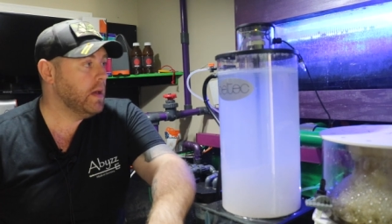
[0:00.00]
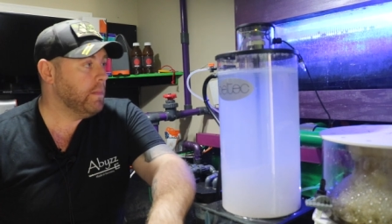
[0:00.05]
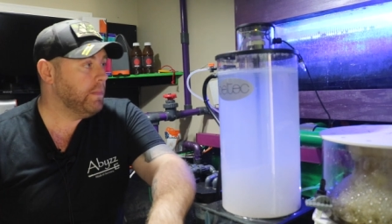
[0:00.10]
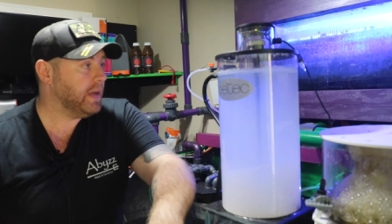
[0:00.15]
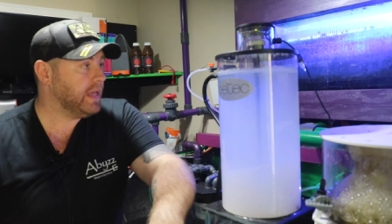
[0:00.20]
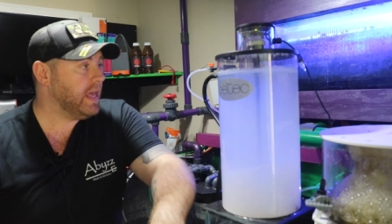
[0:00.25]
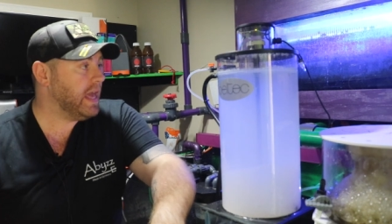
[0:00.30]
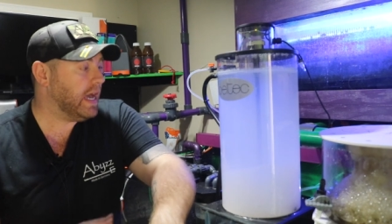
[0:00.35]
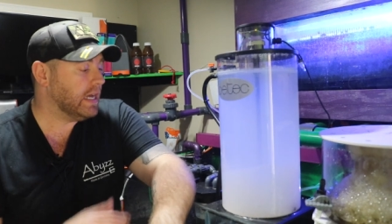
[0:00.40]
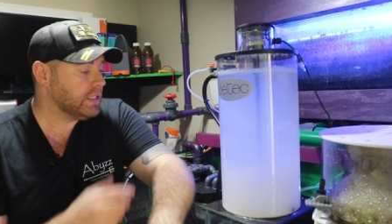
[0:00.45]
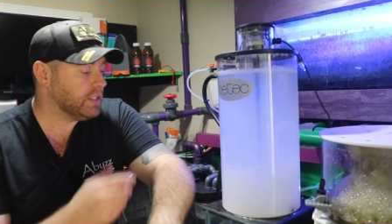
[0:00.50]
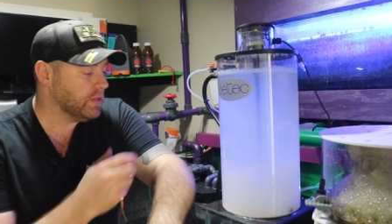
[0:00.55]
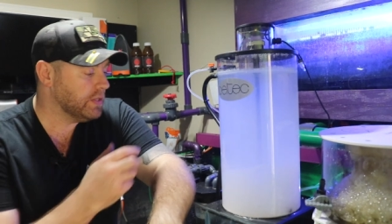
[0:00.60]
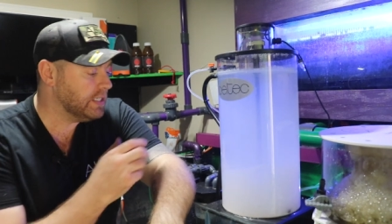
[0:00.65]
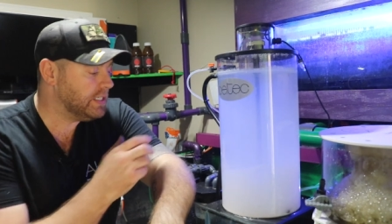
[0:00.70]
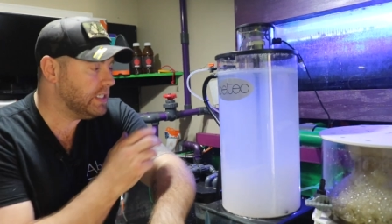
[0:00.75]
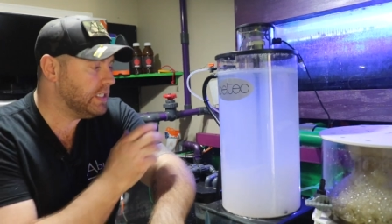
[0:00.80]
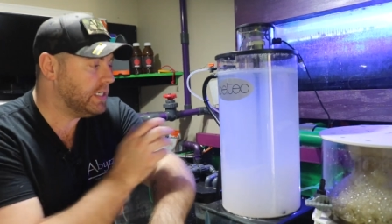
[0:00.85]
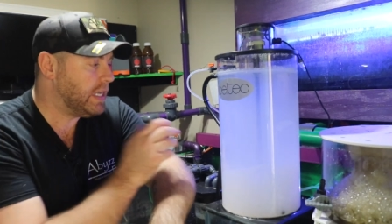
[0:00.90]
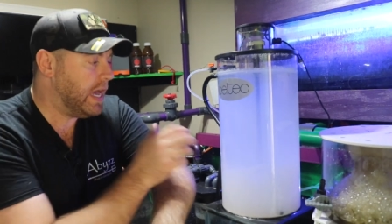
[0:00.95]
But yeah, so
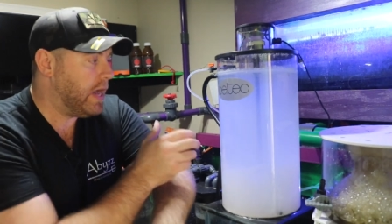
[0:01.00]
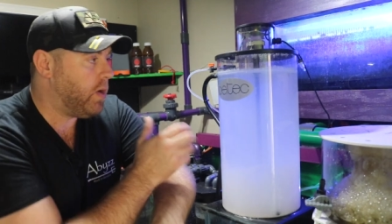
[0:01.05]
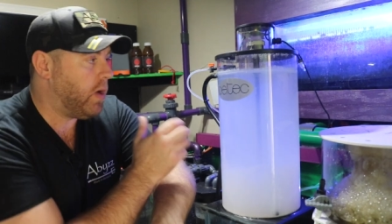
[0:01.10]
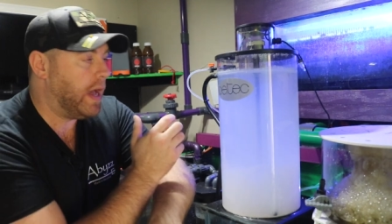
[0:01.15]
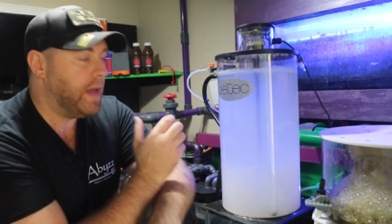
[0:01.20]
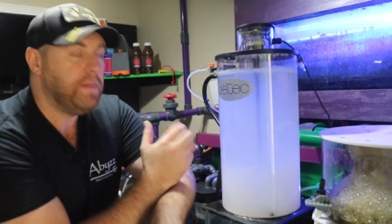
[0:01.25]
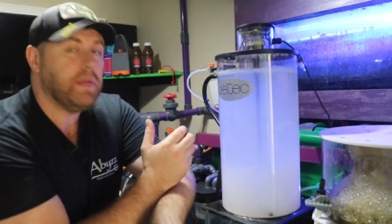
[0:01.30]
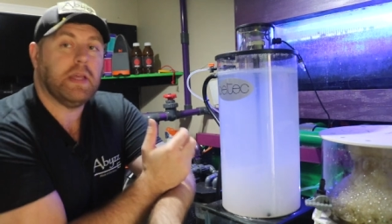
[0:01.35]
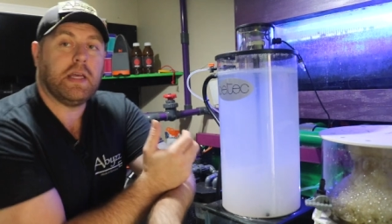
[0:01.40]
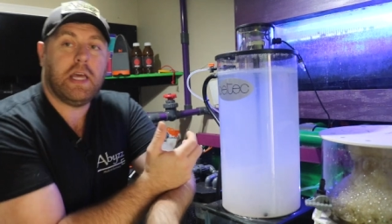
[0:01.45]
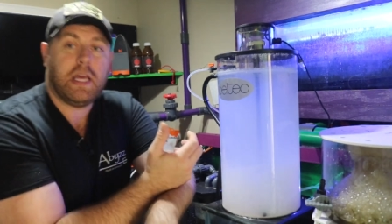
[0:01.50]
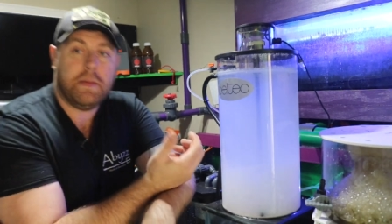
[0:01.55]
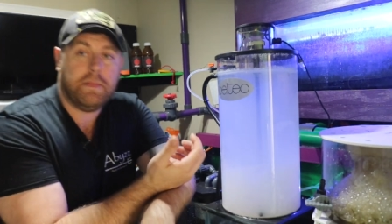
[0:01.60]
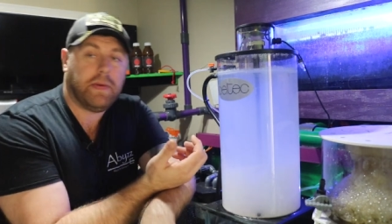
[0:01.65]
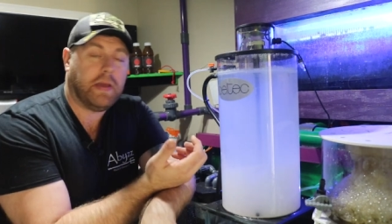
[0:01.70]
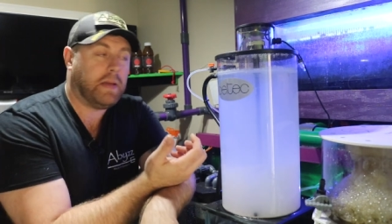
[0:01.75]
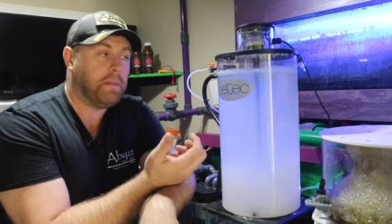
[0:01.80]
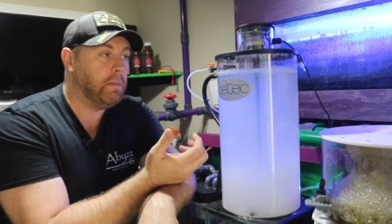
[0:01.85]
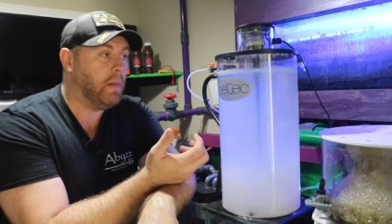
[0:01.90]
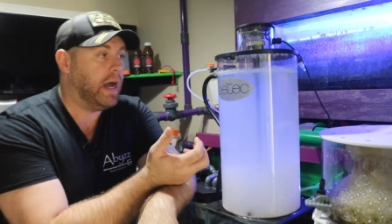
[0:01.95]
this is how I've been
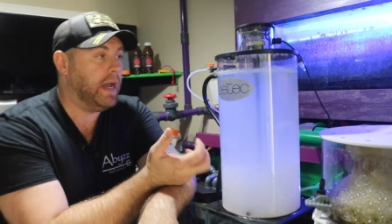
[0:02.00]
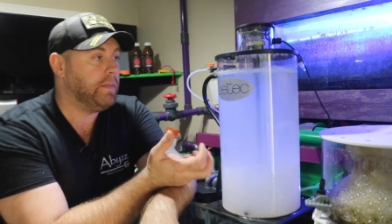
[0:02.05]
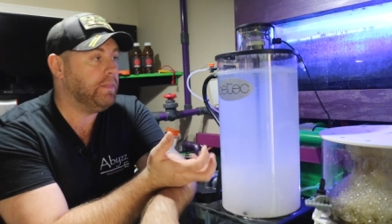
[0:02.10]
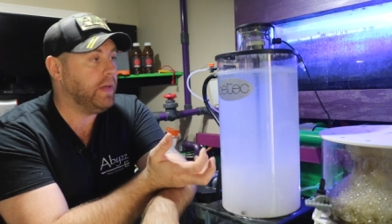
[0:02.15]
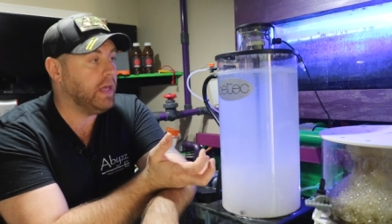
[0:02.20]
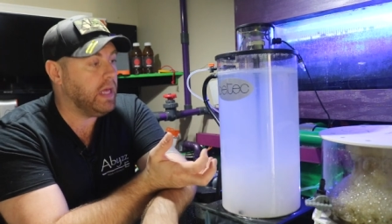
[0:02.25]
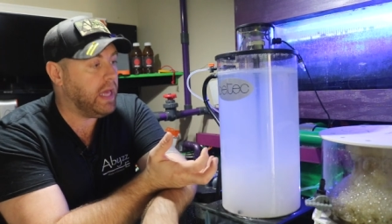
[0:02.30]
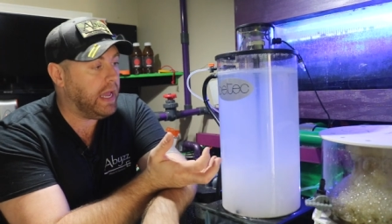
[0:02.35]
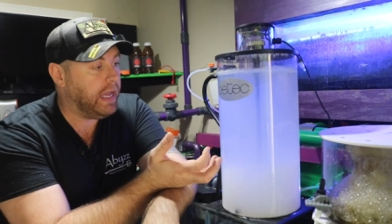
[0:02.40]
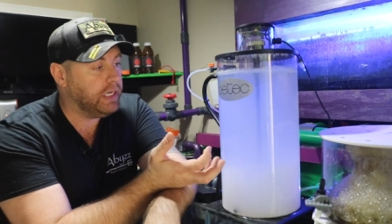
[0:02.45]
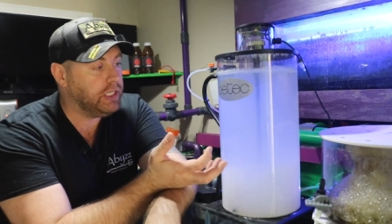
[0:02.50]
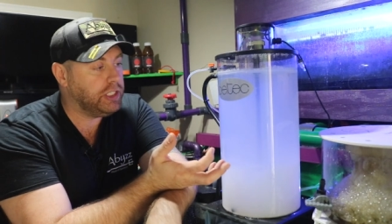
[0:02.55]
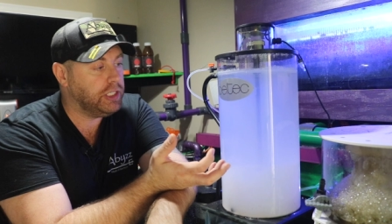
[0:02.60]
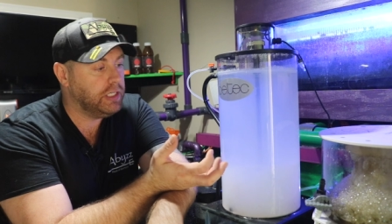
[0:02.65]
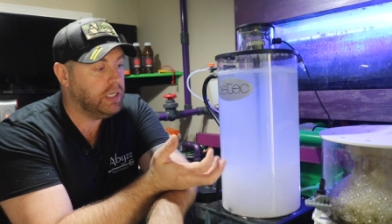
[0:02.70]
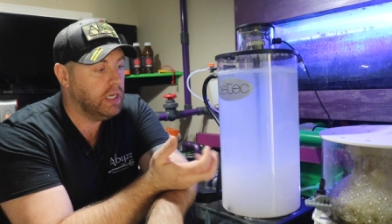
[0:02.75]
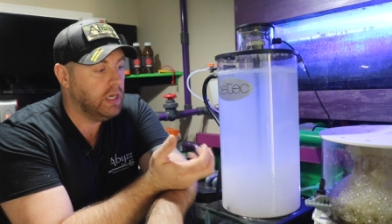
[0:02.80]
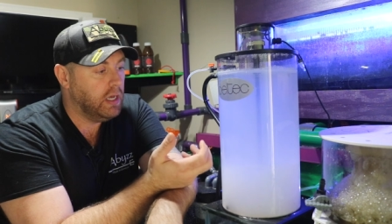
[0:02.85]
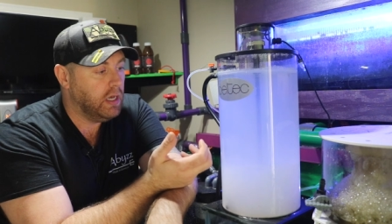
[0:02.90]
keeping my pH